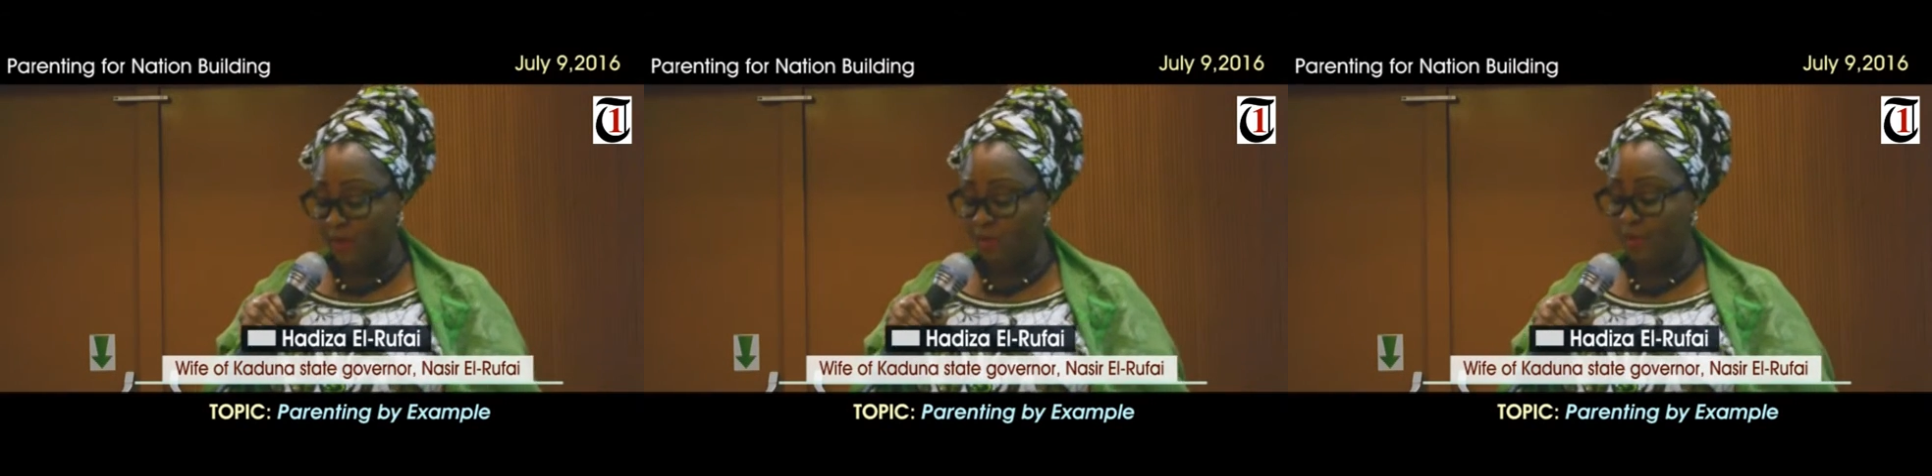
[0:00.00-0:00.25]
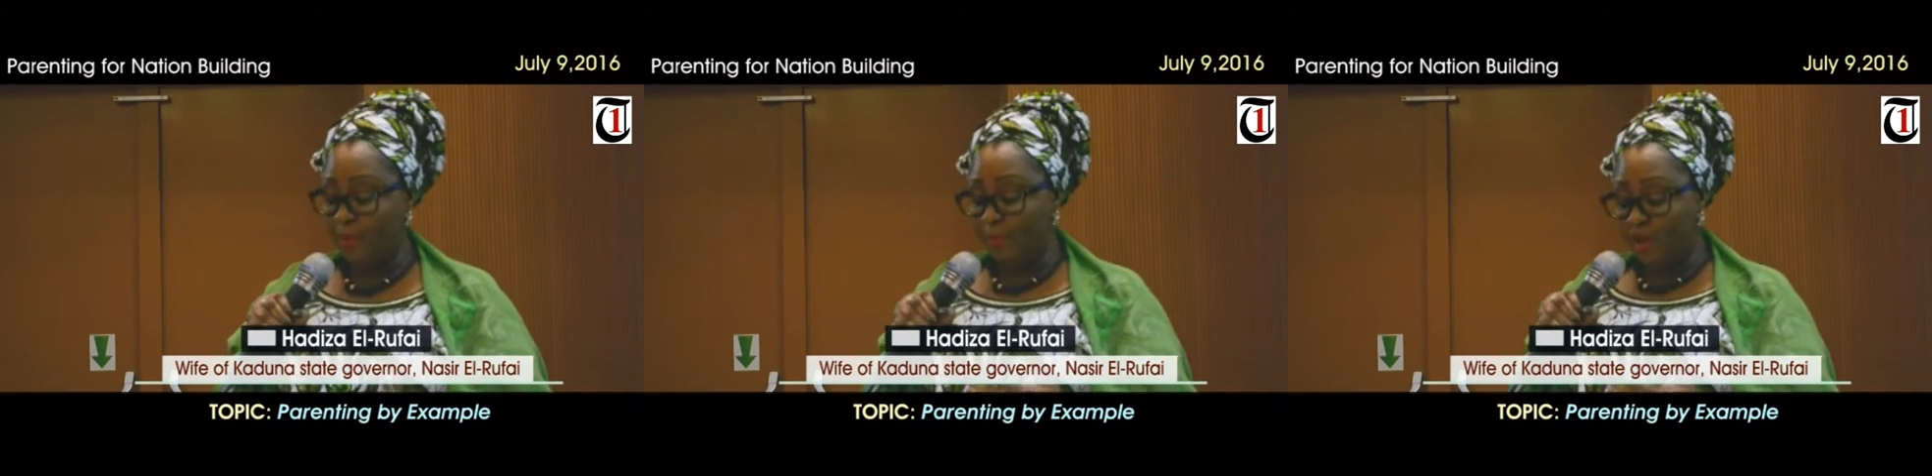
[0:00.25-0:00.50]

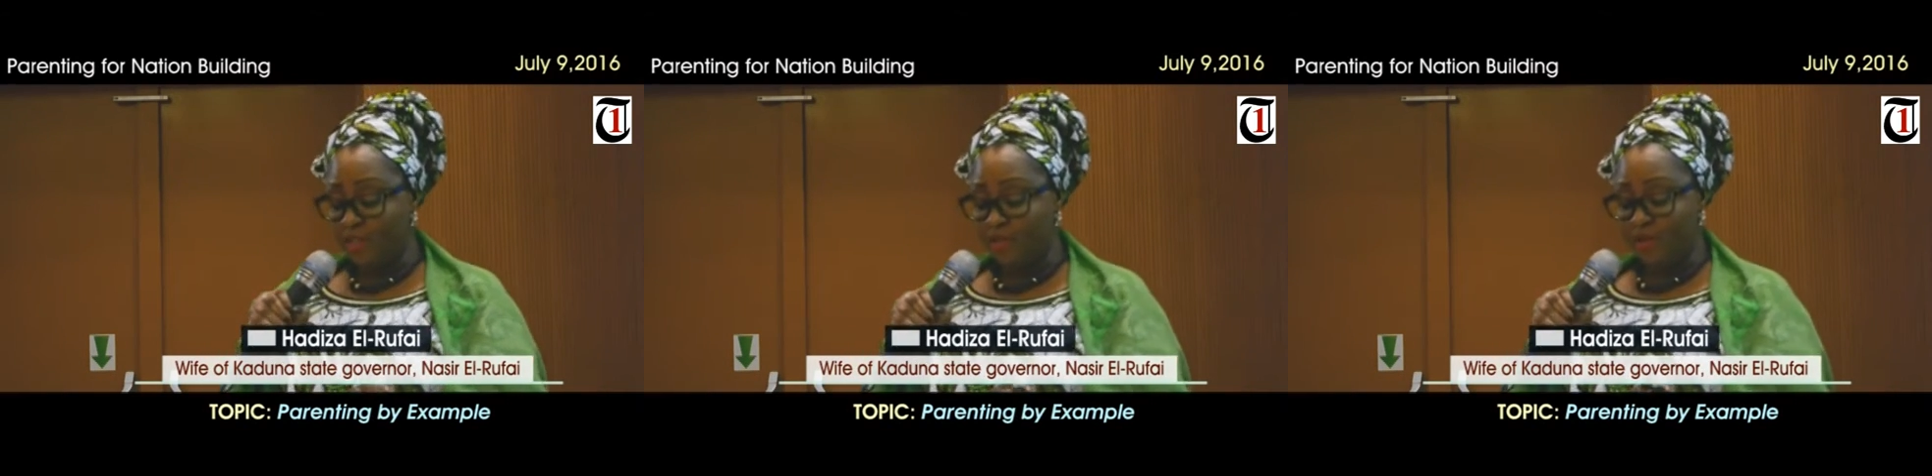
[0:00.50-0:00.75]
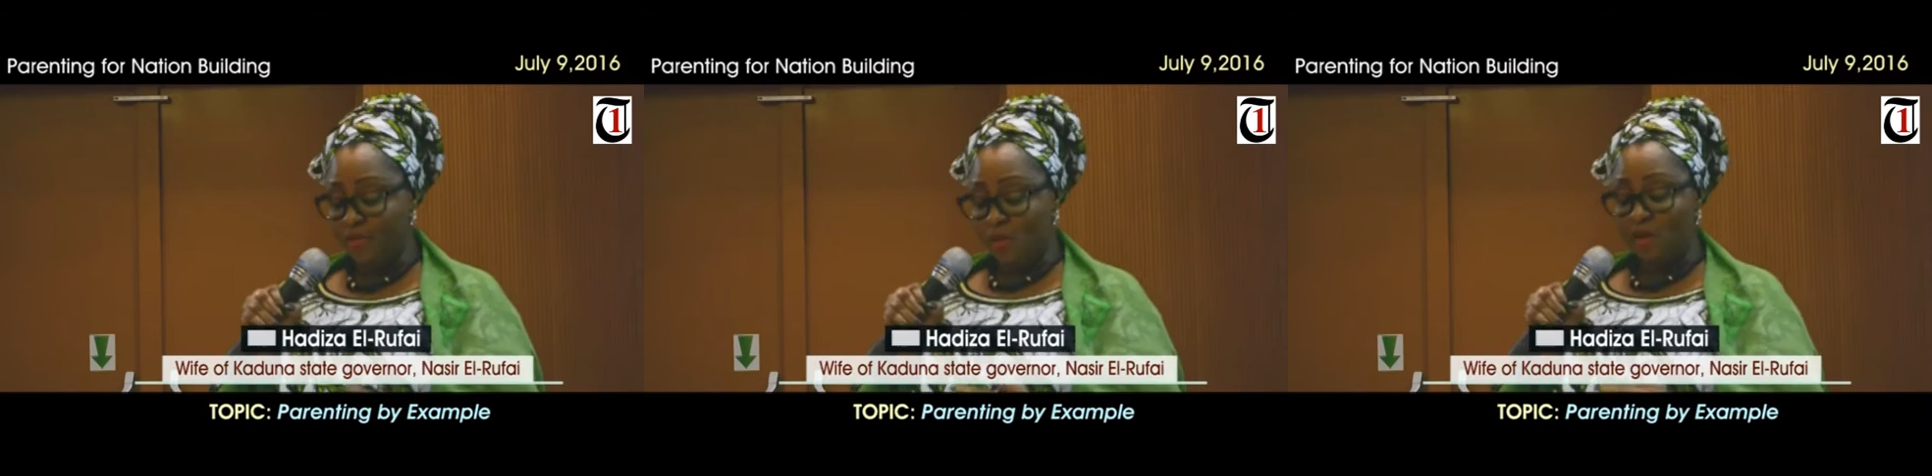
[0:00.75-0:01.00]
will be
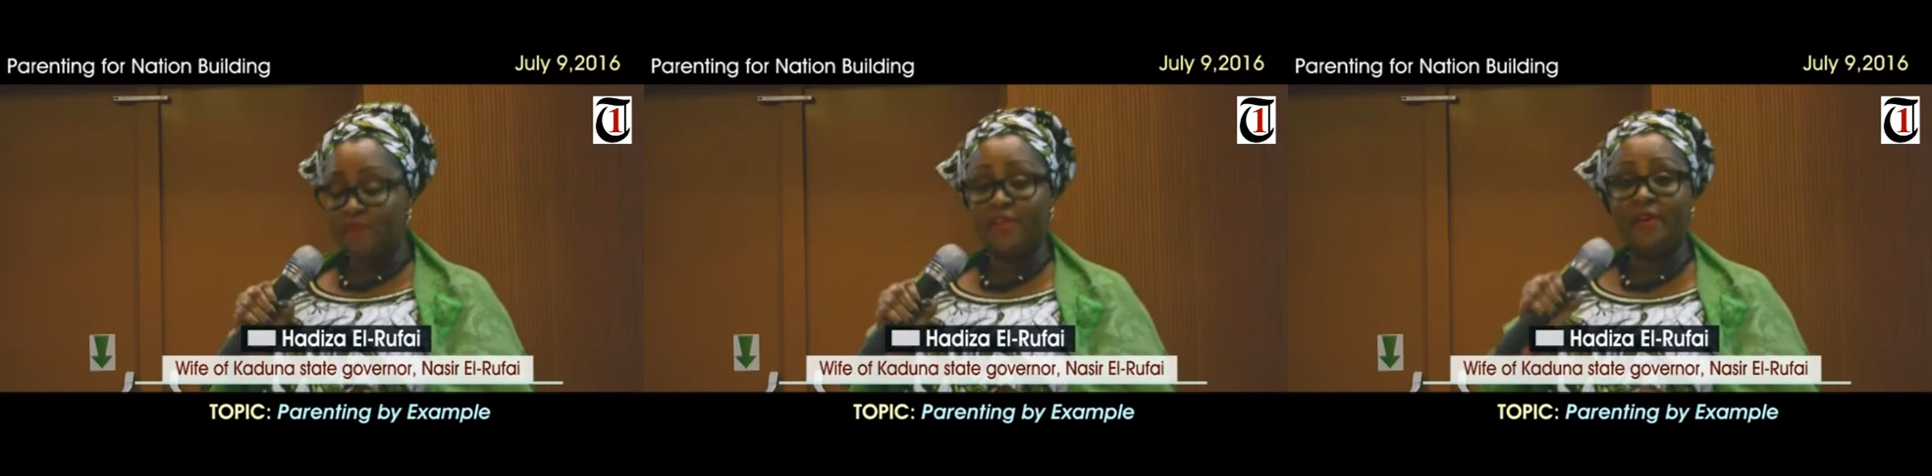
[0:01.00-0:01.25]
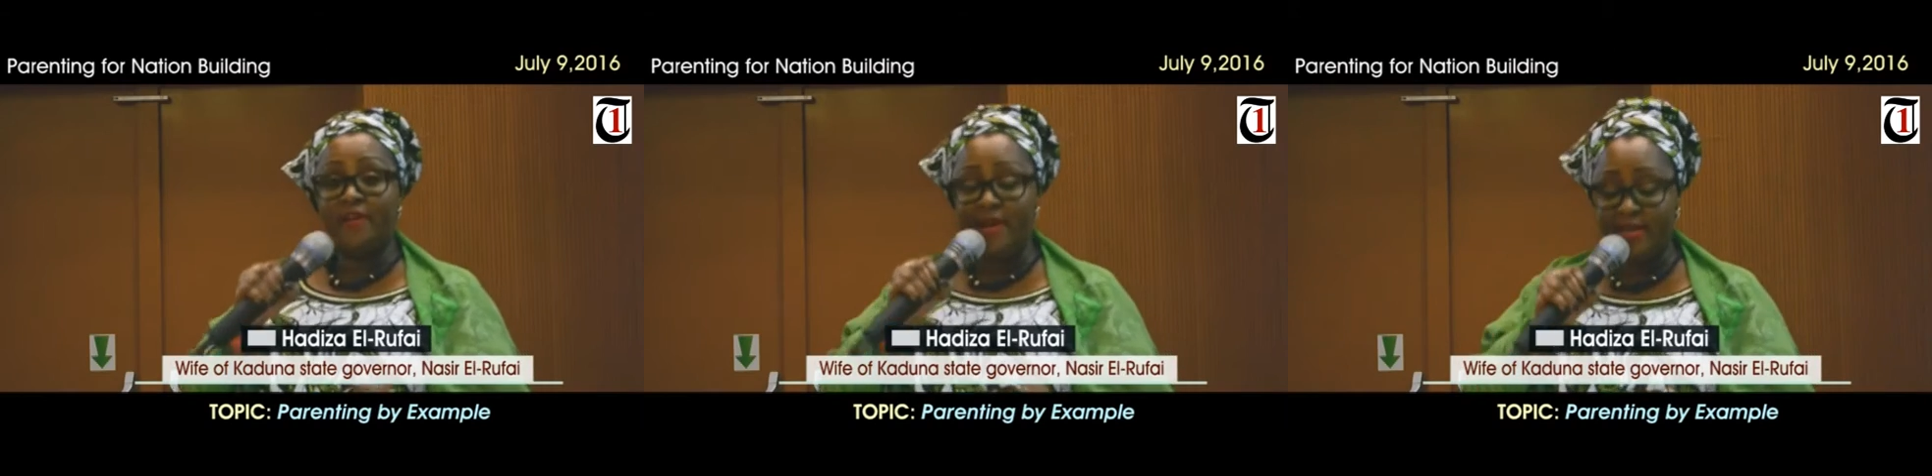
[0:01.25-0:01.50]
modeling one of the
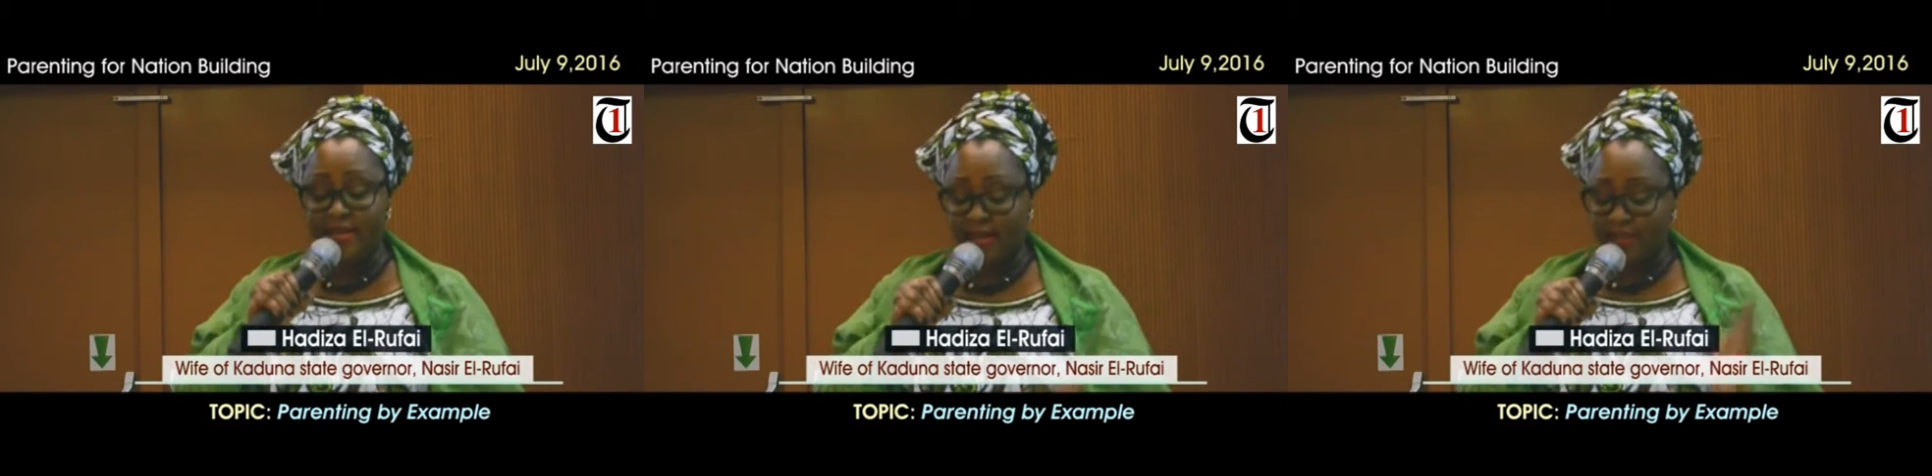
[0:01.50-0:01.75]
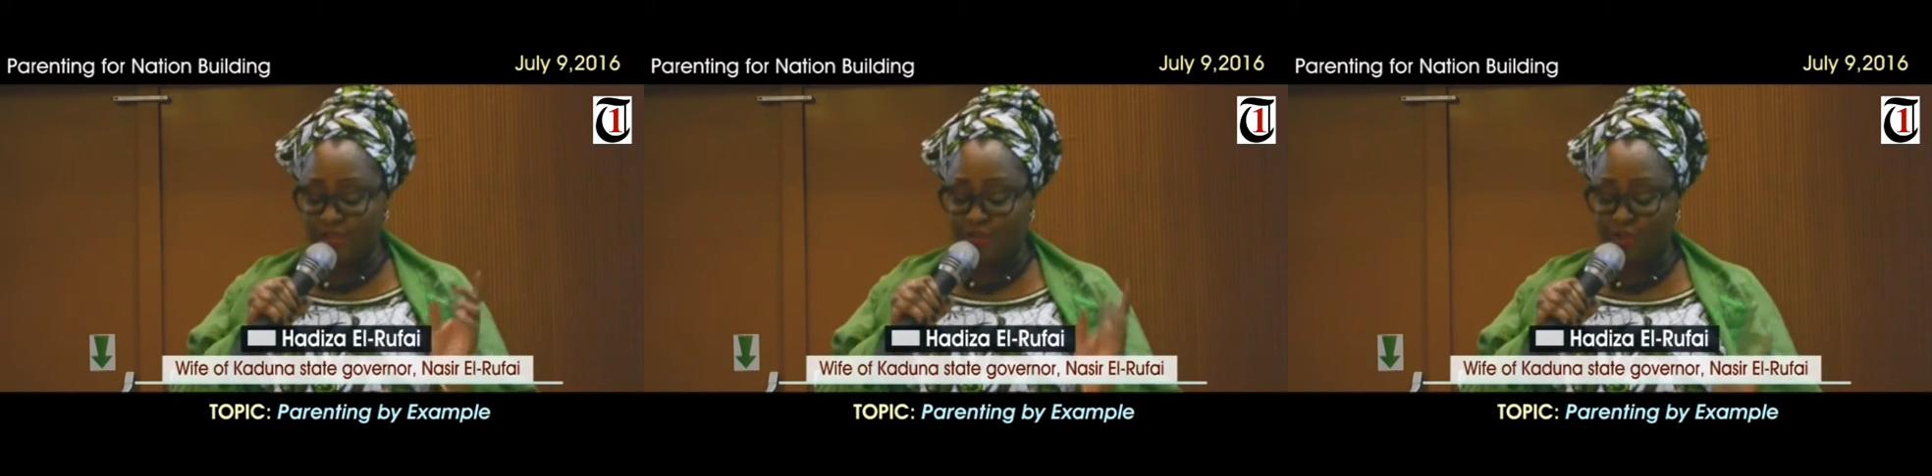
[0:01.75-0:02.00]

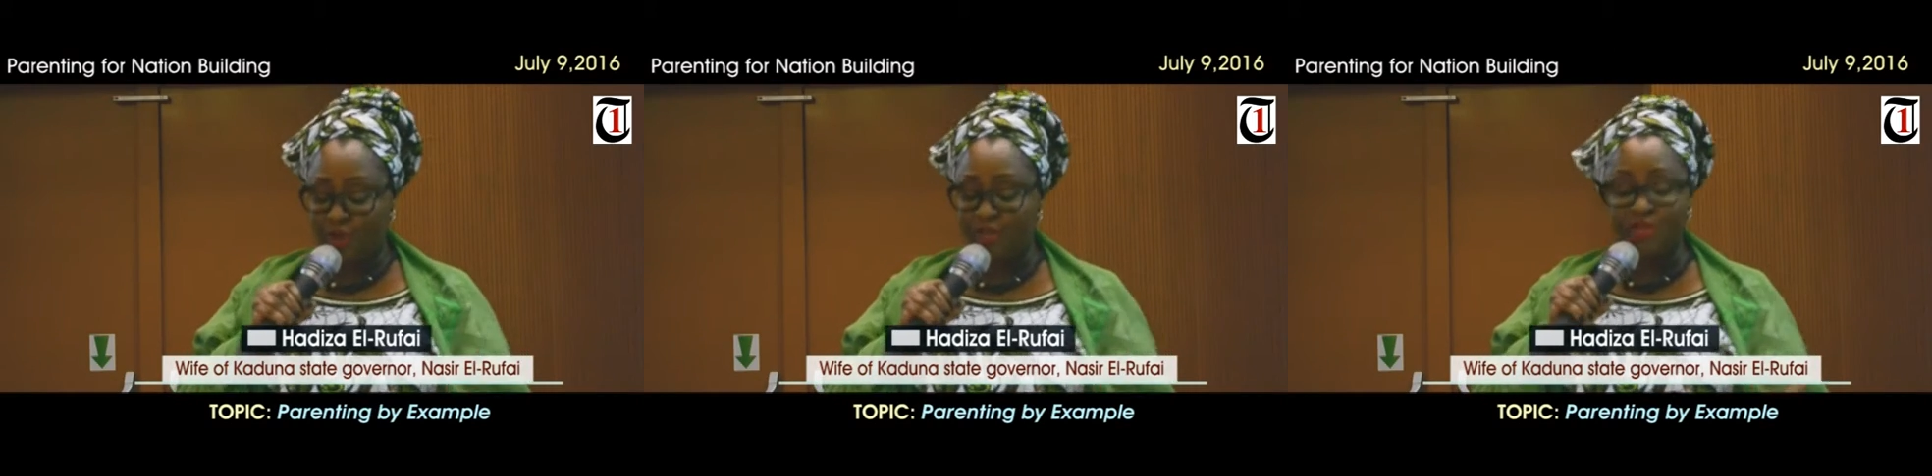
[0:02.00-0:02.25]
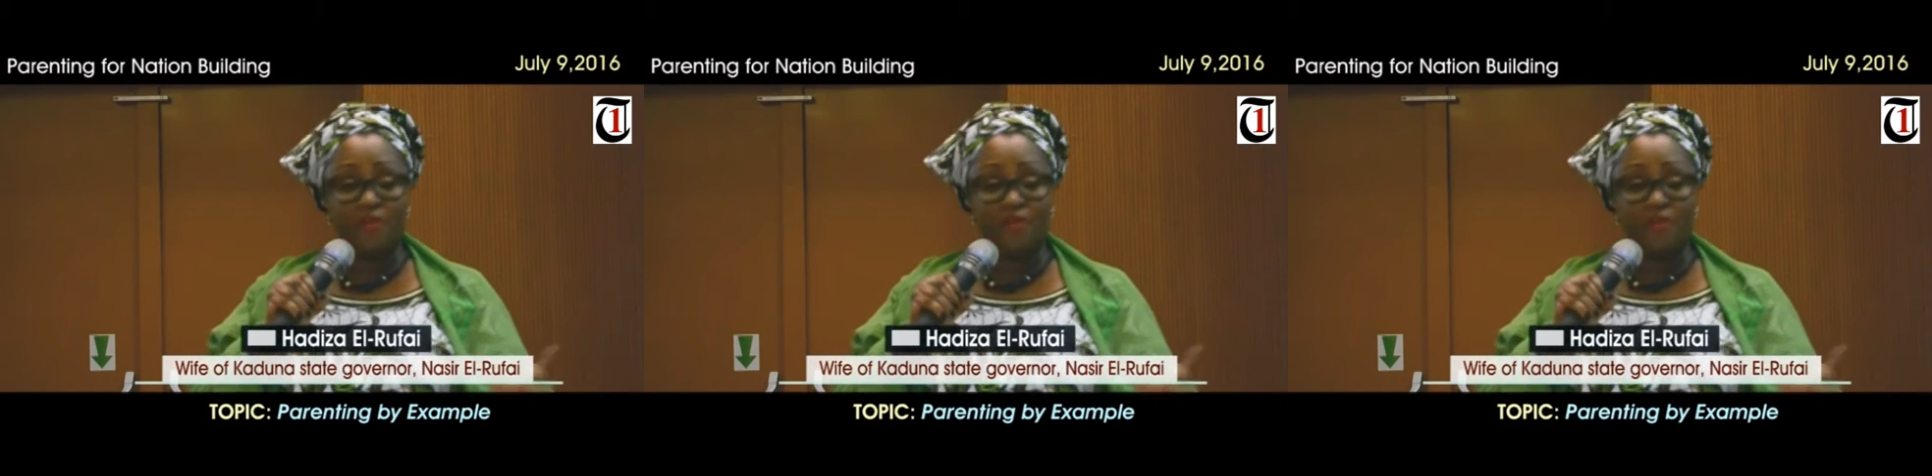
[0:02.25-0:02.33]
greatest joys